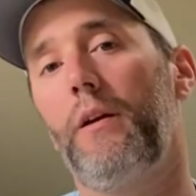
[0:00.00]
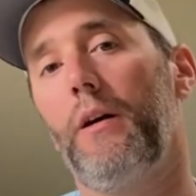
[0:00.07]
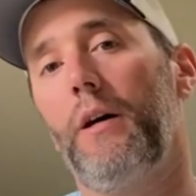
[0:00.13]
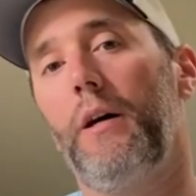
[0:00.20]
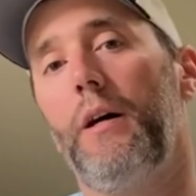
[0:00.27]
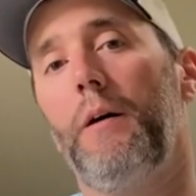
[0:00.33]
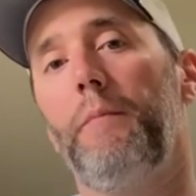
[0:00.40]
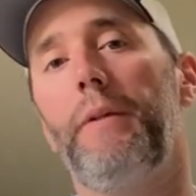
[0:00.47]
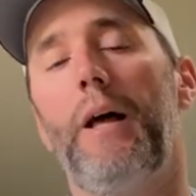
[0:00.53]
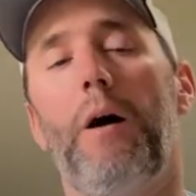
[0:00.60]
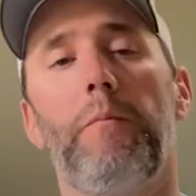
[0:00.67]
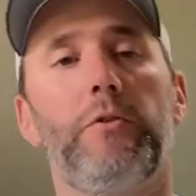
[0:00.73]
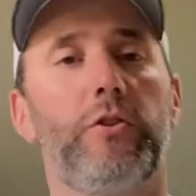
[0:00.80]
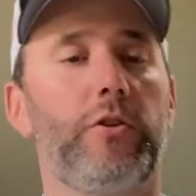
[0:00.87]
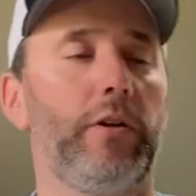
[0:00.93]
Now
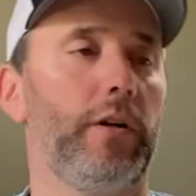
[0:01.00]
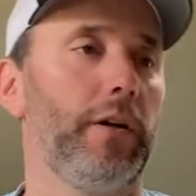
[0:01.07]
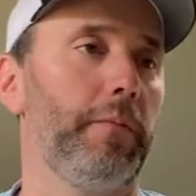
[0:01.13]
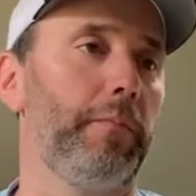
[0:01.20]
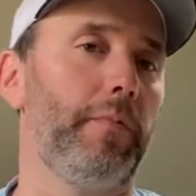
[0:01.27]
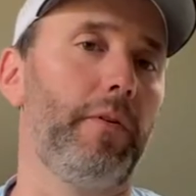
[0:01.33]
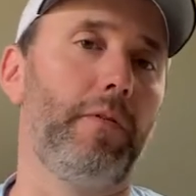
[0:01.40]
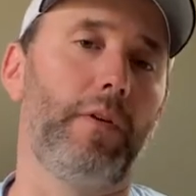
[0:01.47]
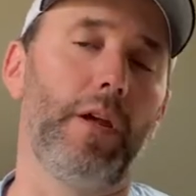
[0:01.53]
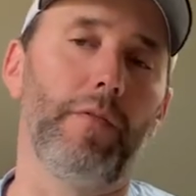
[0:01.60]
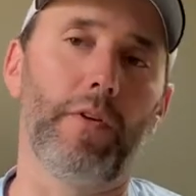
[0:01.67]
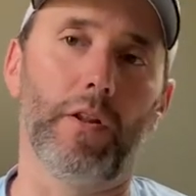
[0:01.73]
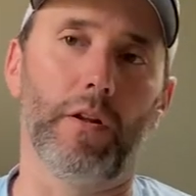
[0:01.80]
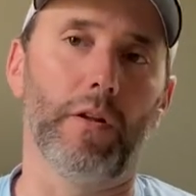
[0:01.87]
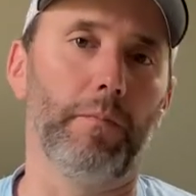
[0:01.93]
I'm just gonna give
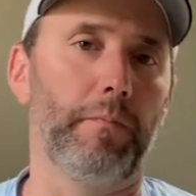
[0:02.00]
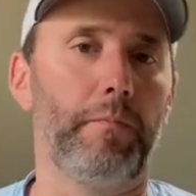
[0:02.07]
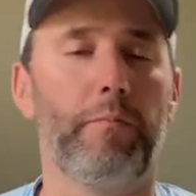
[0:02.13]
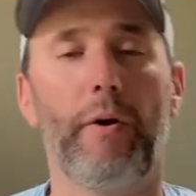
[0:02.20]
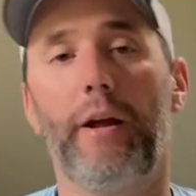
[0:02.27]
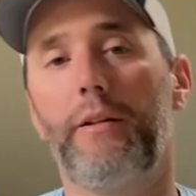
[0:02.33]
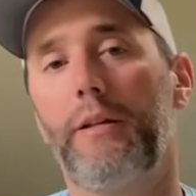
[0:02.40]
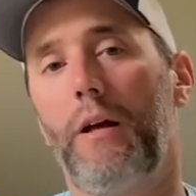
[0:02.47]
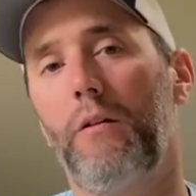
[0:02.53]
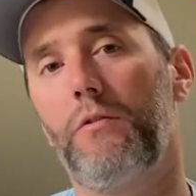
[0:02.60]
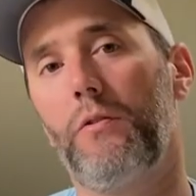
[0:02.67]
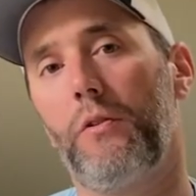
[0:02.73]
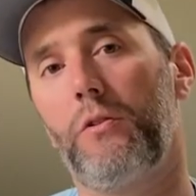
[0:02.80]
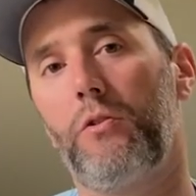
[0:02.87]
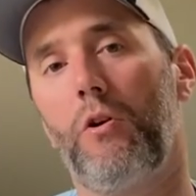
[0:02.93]
you the breakdowns
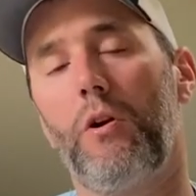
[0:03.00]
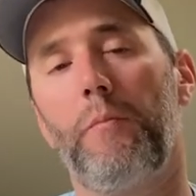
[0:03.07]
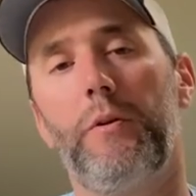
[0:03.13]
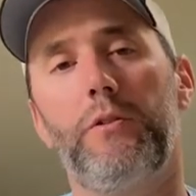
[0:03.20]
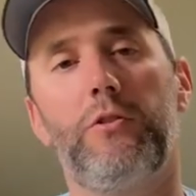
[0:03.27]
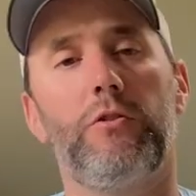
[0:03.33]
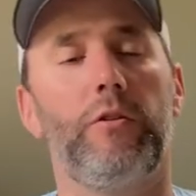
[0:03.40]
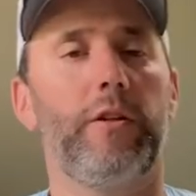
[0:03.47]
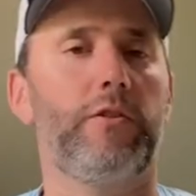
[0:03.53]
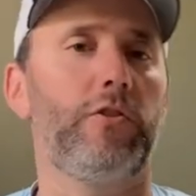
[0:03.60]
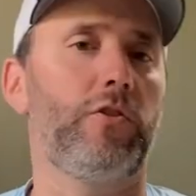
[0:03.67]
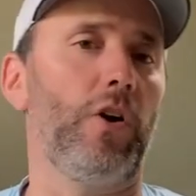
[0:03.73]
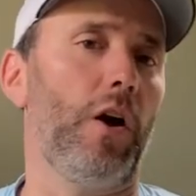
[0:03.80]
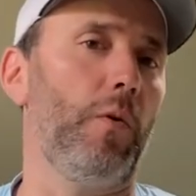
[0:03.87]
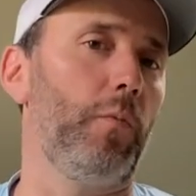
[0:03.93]
of the tournaments. So let's
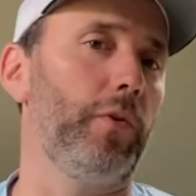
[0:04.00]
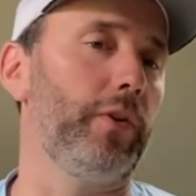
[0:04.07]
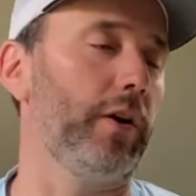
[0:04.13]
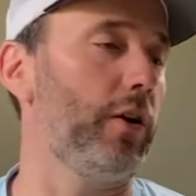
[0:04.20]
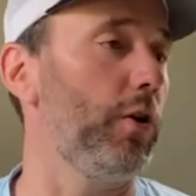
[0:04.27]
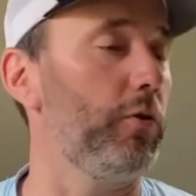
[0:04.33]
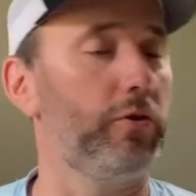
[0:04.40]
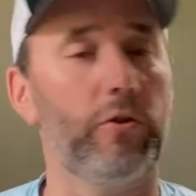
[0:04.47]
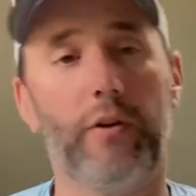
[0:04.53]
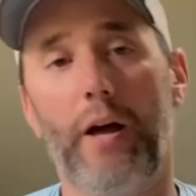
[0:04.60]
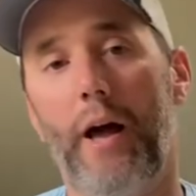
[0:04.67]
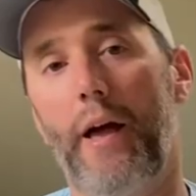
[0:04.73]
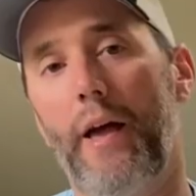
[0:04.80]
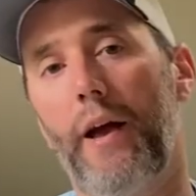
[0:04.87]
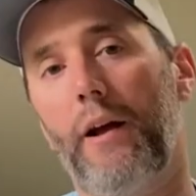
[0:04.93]
start with the Coastal
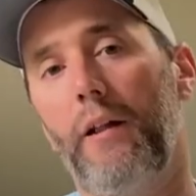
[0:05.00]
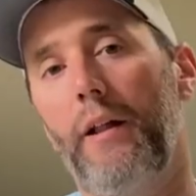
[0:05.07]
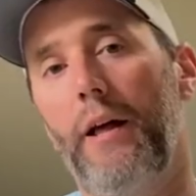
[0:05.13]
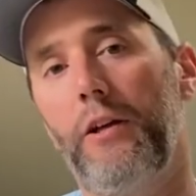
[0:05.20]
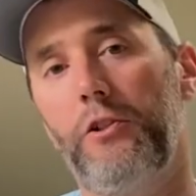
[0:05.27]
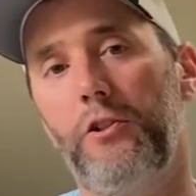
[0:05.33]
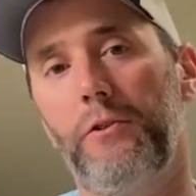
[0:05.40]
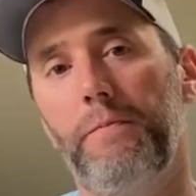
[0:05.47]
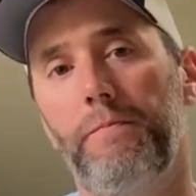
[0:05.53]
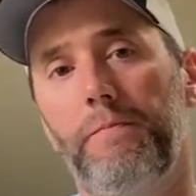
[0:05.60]
Kayak Clash.